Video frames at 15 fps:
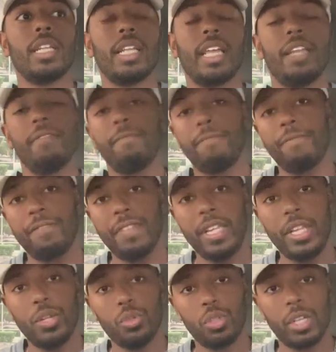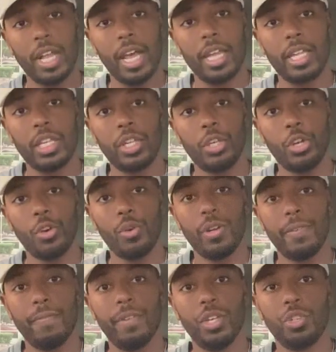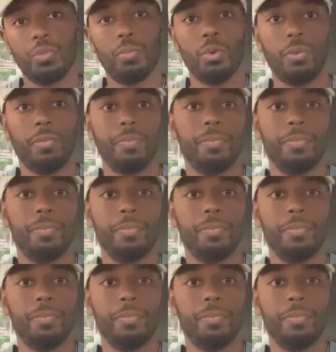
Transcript: it feels like you're invisible.